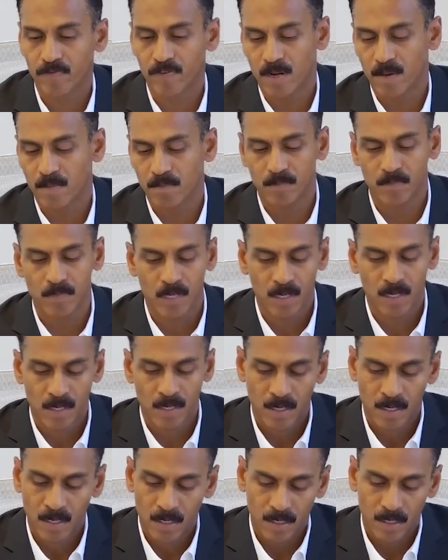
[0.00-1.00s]
from
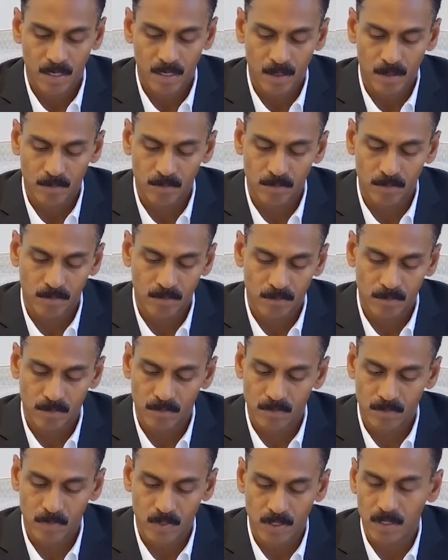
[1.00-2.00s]

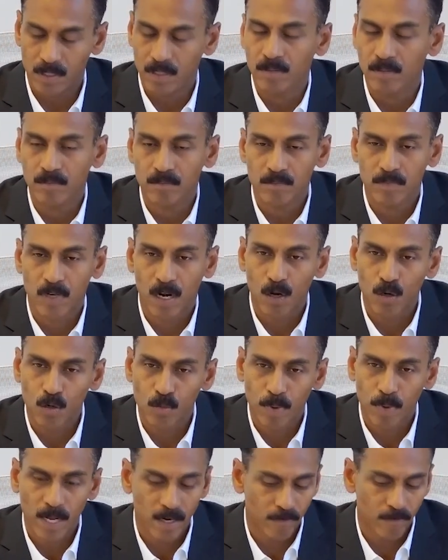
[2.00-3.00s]
the
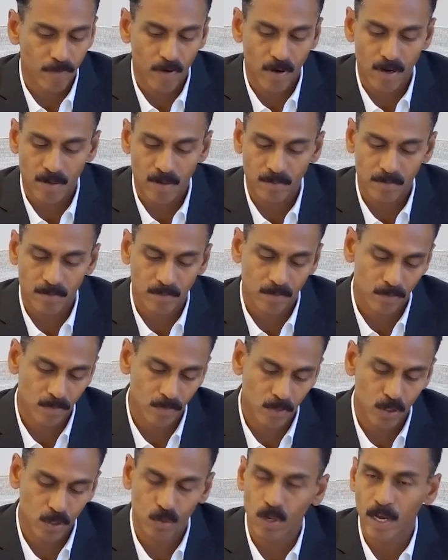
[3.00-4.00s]
cloud platform
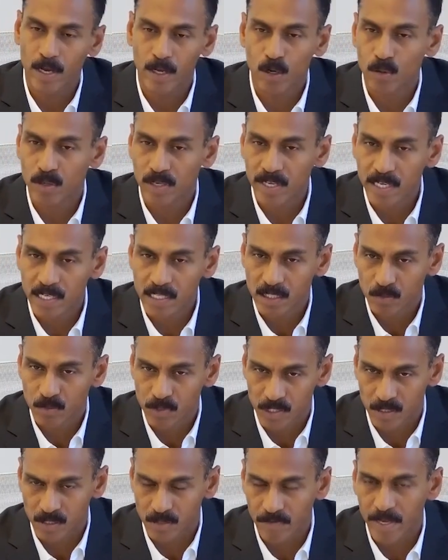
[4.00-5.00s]
to IoTs,
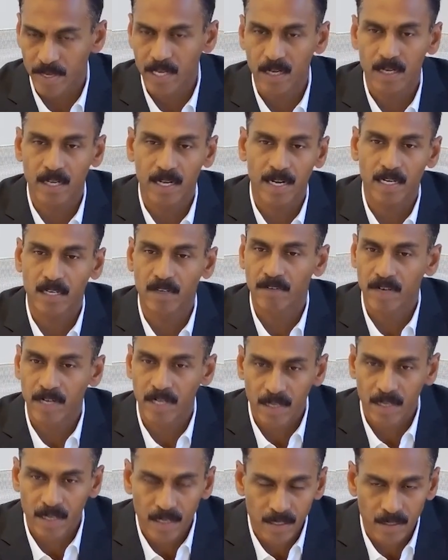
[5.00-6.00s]
which is the vehicle
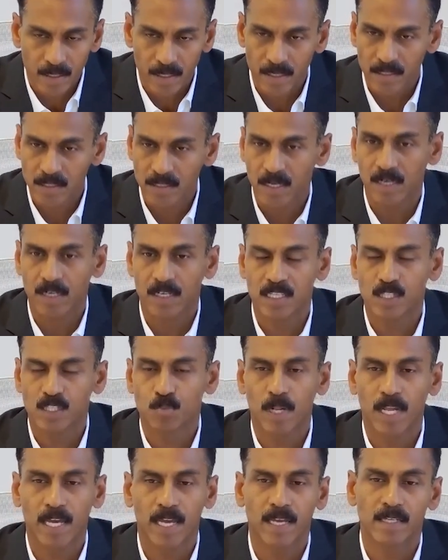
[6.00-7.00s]
connectivity, the digital
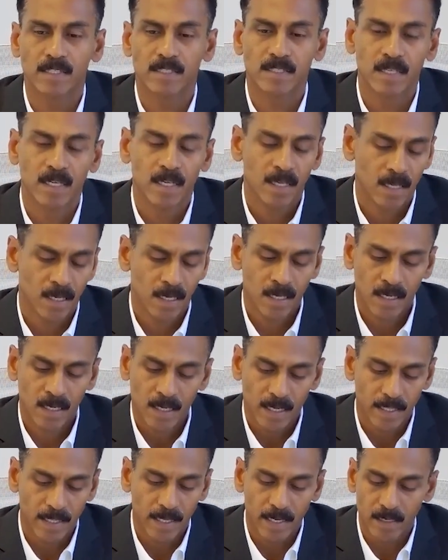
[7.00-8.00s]
displays,
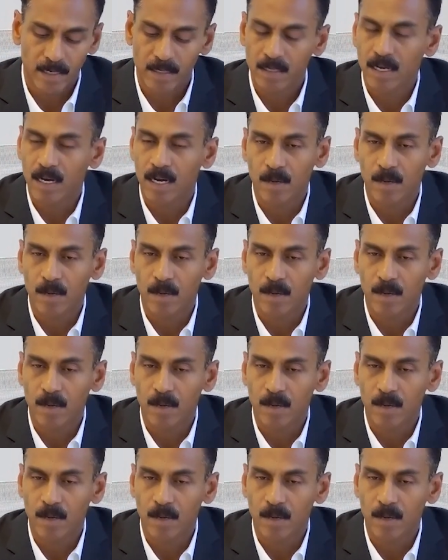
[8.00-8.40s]
and then